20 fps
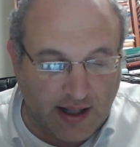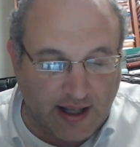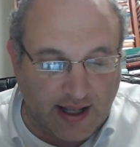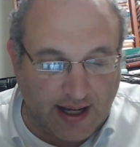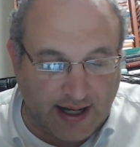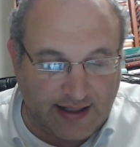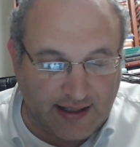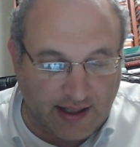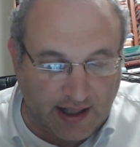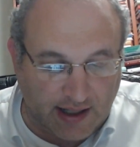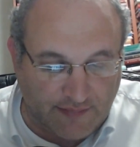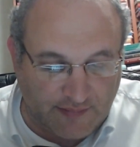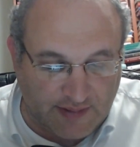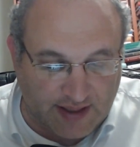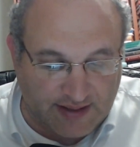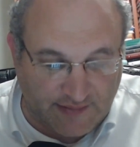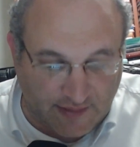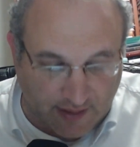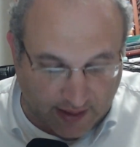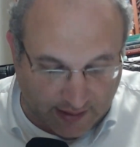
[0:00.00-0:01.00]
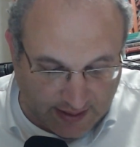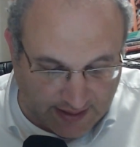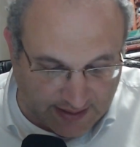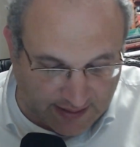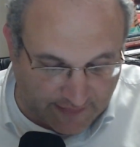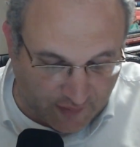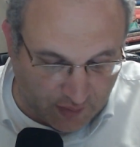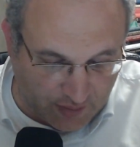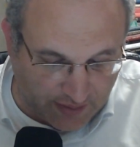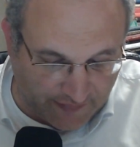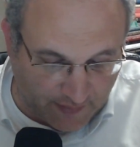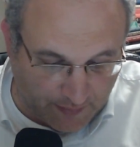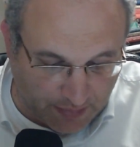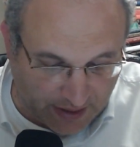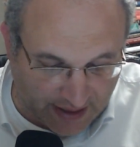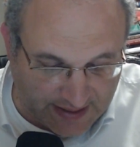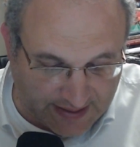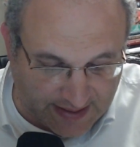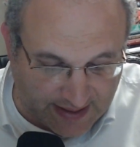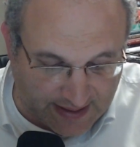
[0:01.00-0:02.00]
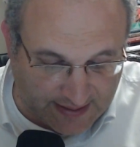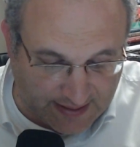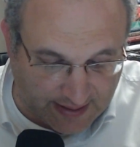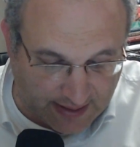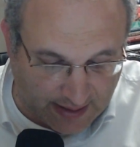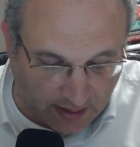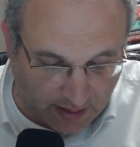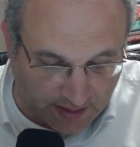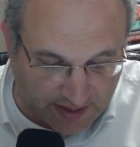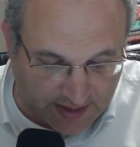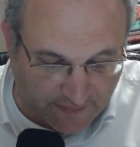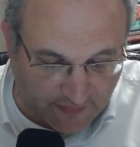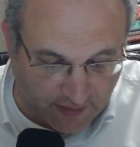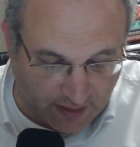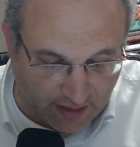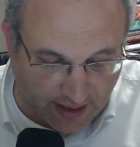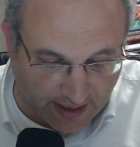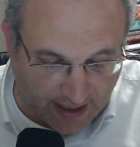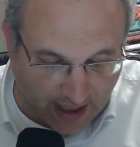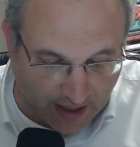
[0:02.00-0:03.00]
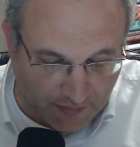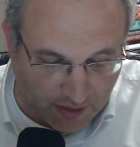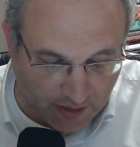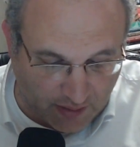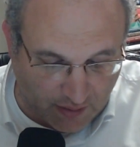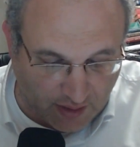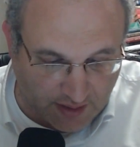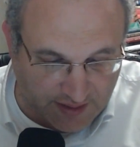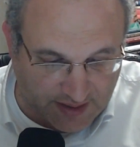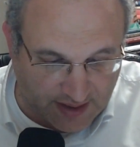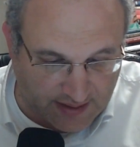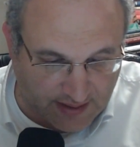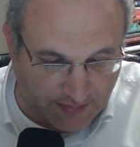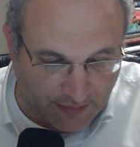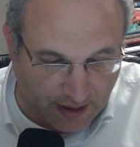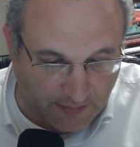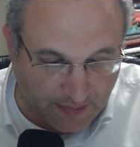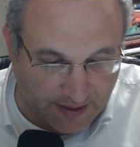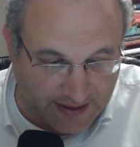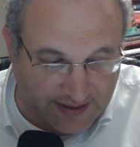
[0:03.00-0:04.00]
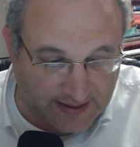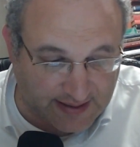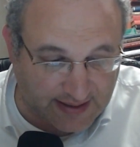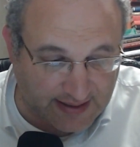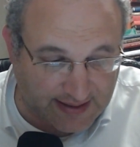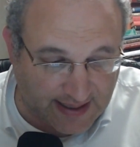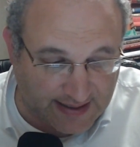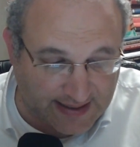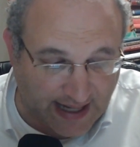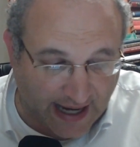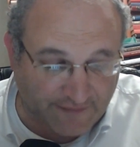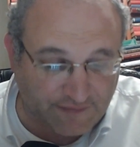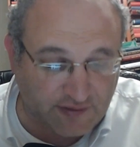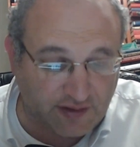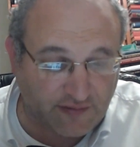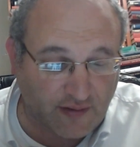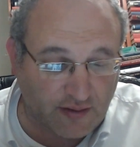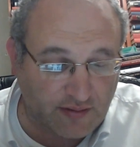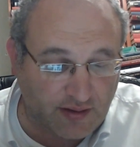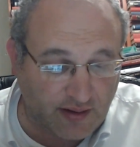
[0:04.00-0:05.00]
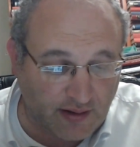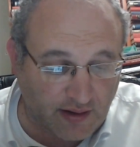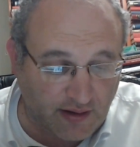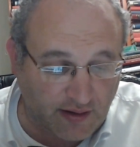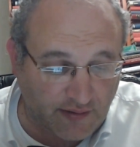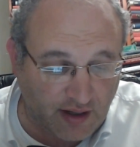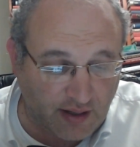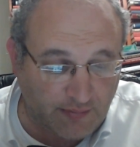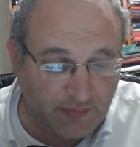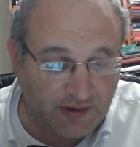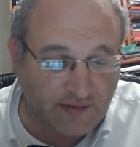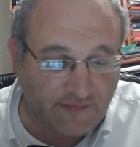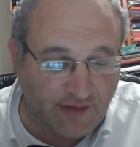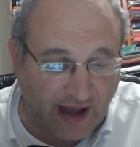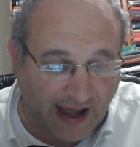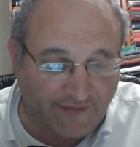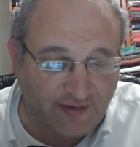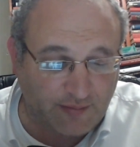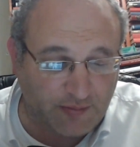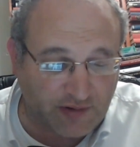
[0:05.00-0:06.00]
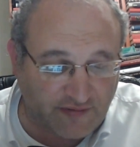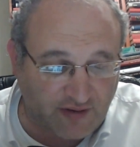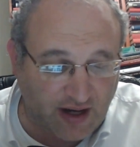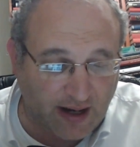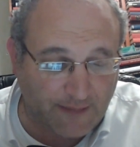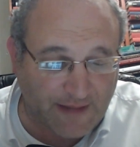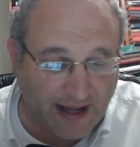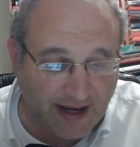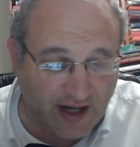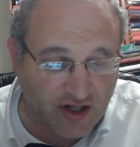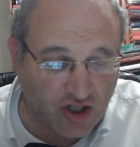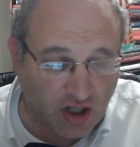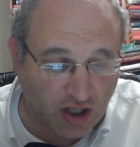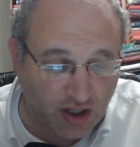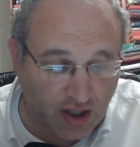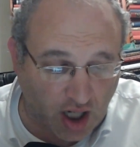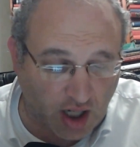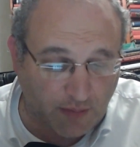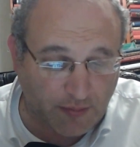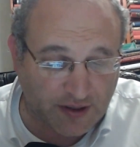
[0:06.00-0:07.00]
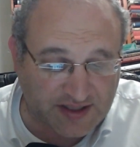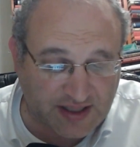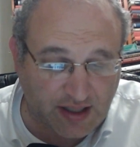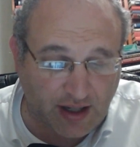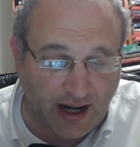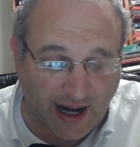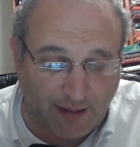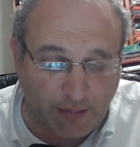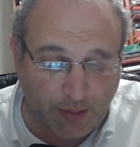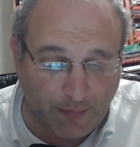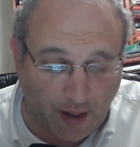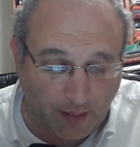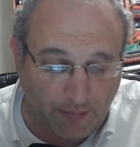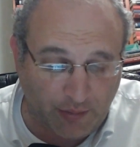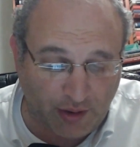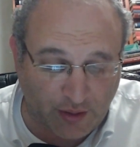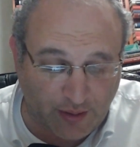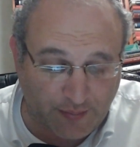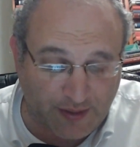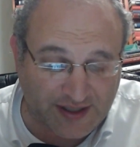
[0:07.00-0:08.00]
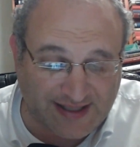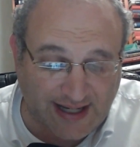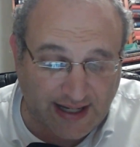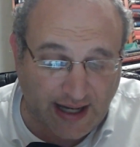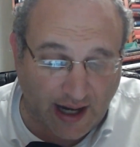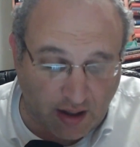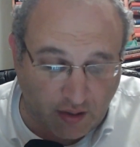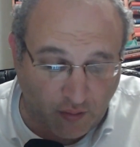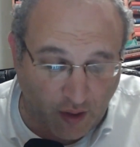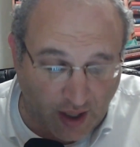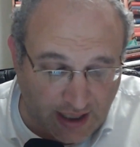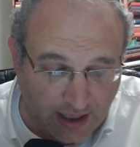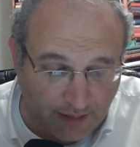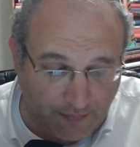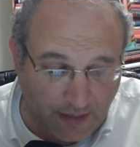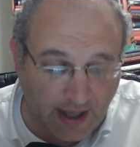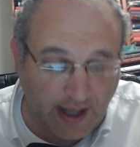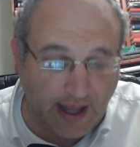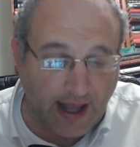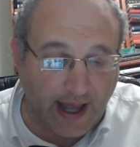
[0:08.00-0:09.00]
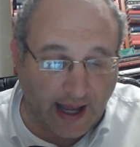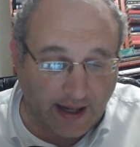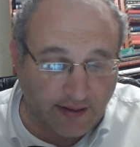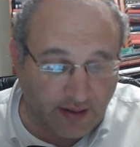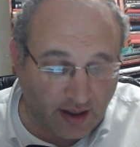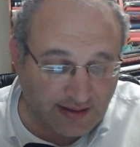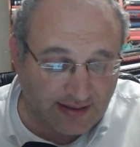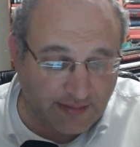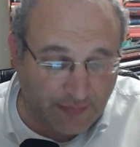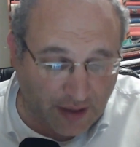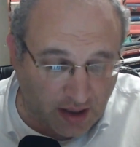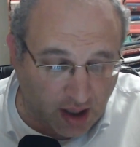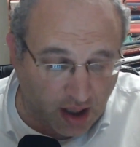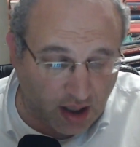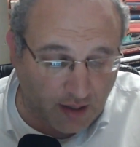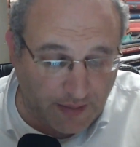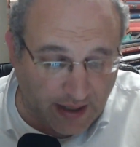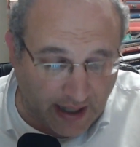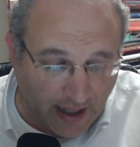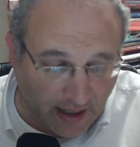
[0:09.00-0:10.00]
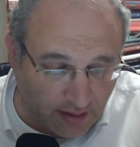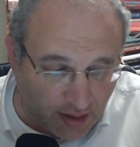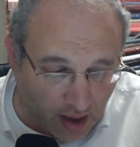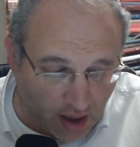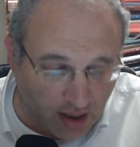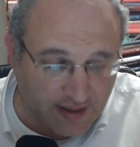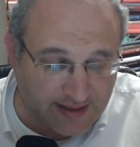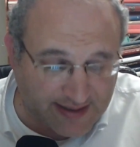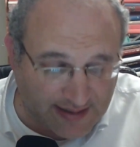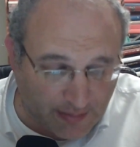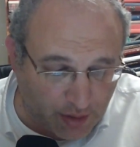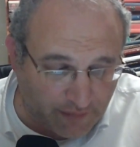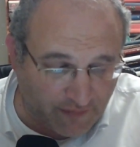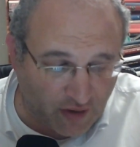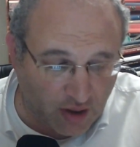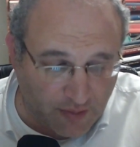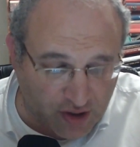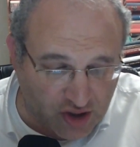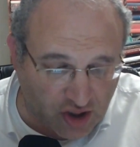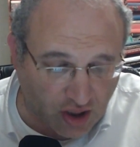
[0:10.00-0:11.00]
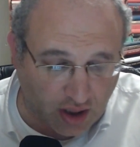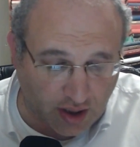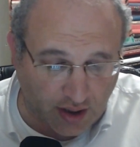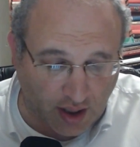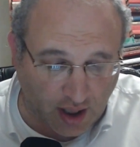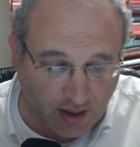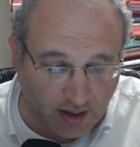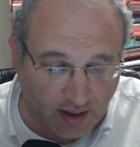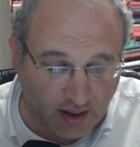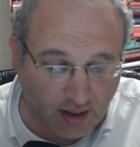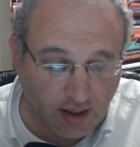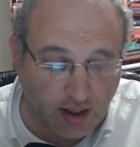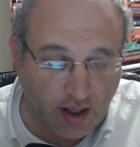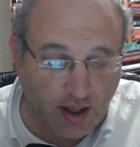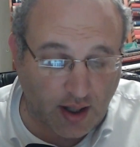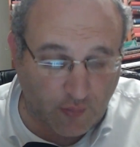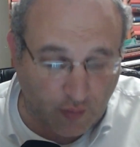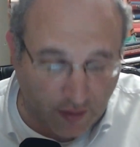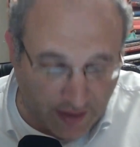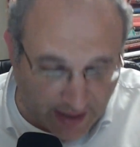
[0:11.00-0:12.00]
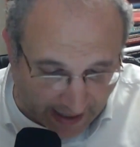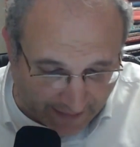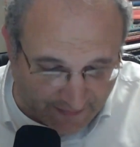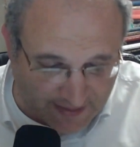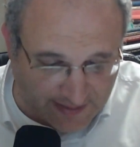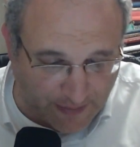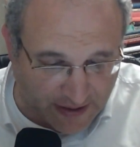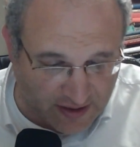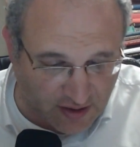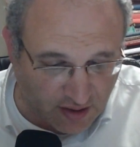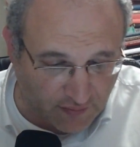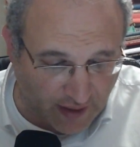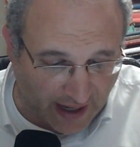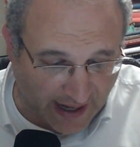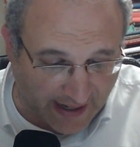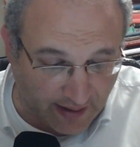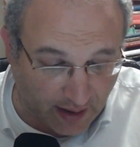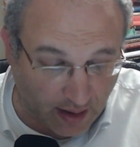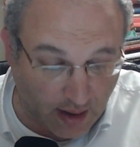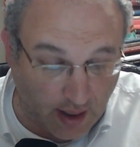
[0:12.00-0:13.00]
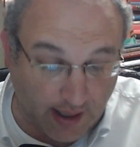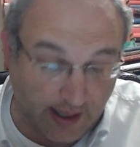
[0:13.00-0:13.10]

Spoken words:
And there's at least a few different places, and Hilchos Tefillin I came across, and some other places. He says after v'afim devreim neged Shulchan Aruch matzina harba pamler b'sina Achronim anoitim halacha me'halachos hamavor b'Shulchan Aruch, where they have a special raya.